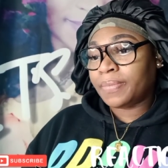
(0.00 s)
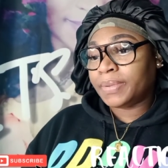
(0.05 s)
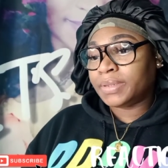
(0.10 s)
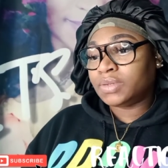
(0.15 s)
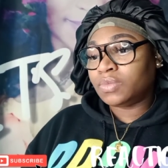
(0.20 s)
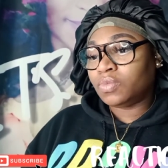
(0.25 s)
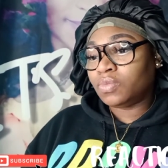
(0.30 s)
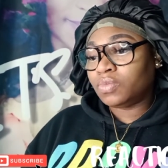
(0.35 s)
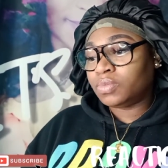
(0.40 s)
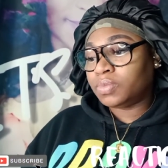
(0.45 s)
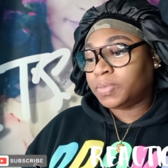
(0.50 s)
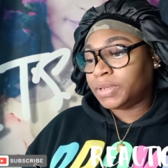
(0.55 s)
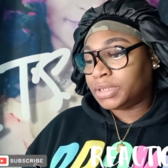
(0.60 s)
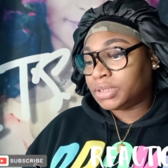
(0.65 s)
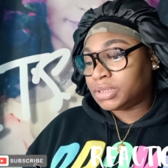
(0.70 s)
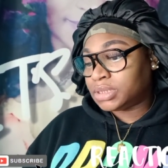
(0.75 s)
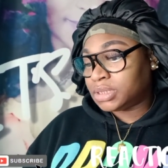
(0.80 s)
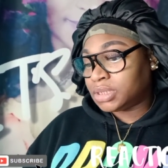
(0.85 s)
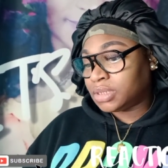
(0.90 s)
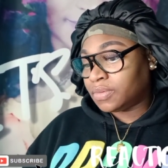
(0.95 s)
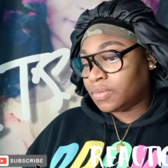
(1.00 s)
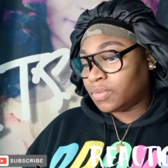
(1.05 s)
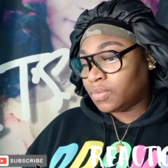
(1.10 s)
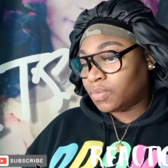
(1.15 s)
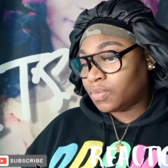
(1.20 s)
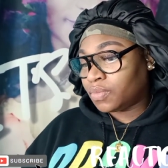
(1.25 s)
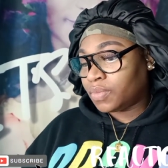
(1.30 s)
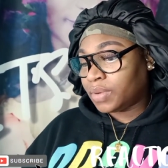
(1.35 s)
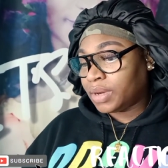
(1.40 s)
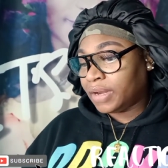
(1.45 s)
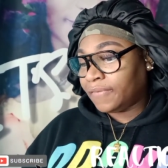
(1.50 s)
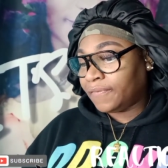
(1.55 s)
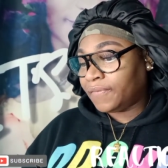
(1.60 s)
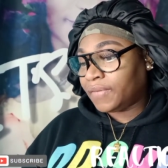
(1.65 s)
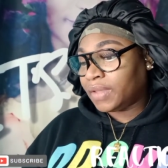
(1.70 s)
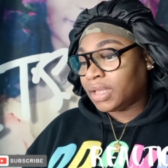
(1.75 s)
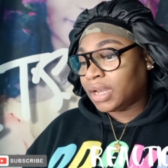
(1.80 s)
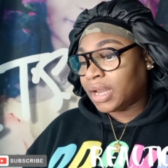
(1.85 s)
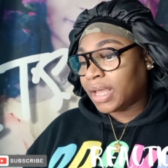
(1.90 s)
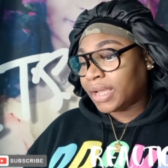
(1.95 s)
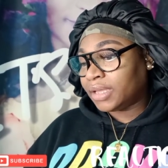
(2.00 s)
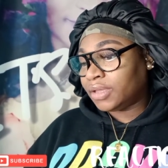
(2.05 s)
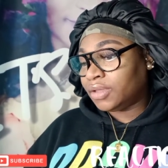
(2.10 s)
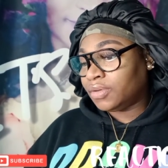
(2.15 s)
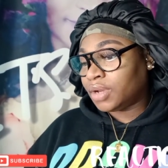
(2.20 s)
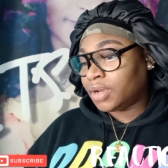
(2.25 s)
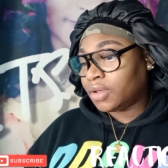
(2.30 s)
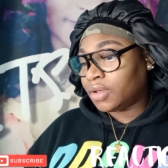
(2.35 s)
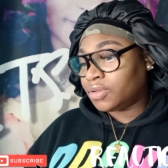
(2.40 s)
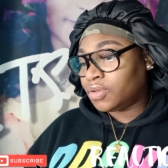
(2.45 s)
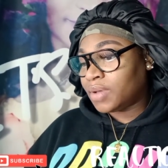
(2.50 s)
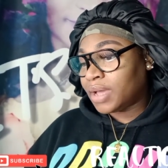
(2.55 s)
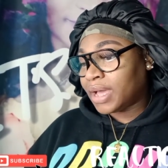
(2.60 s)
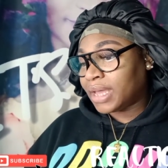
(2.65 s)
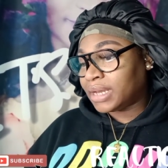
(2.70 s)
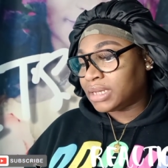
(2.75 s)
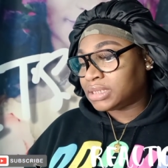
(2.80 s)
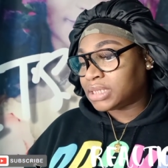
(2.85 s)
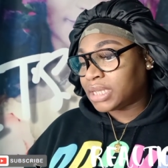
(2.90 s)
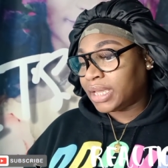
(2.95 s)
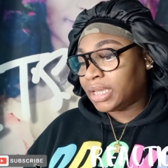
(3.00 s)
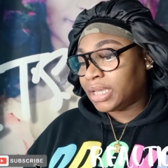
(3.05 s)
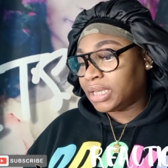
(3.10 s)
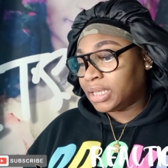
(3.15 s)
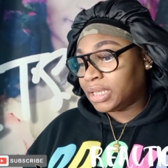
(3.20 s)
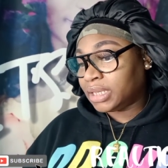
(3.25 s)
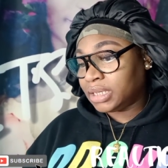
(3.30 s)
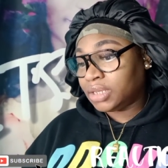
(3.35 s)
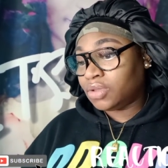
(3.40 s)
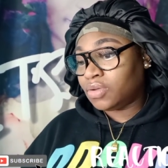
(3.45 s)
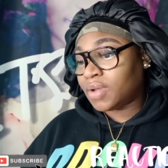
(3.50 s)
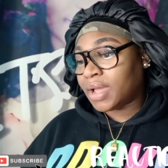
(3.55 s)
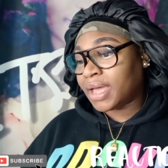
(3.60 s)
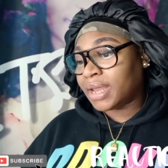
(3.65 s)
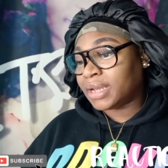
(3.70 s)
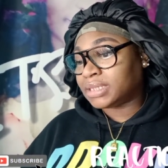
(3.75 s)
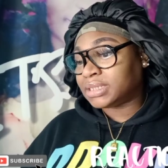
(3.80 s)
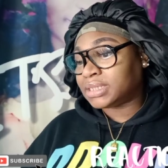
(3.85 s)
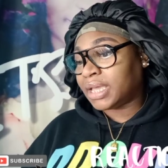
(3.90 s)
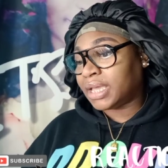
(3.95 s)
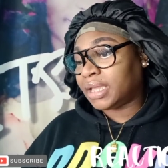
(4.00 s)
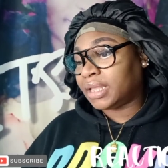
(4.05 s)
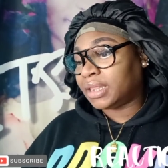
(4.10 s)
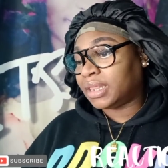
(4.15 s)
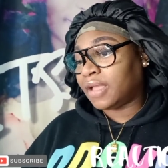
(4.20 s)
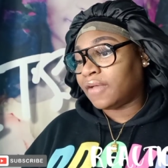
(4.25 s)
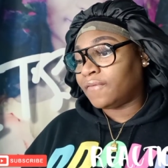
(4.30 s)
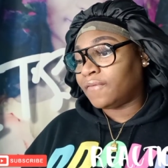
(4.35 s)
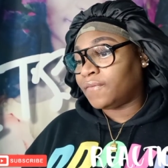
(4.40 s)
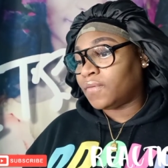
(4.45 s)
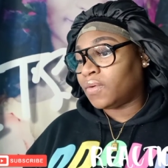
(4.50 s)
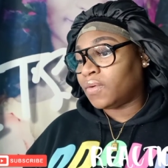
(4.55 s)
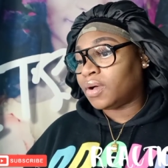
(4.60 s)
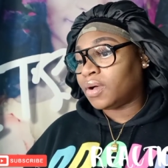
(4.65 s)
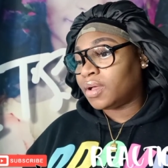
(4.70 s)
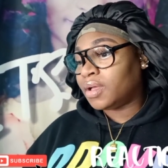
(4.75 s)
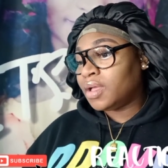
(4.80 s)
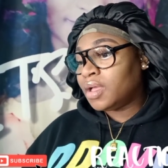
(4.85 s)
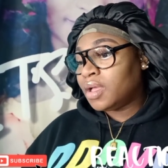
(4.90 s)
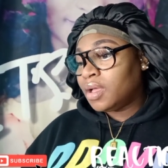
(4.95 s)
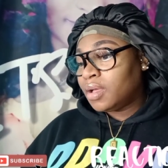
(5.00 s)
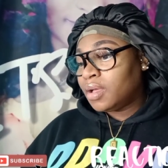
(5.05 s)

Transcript: but but to really feel like you know you gotta take it, you gotta take it that far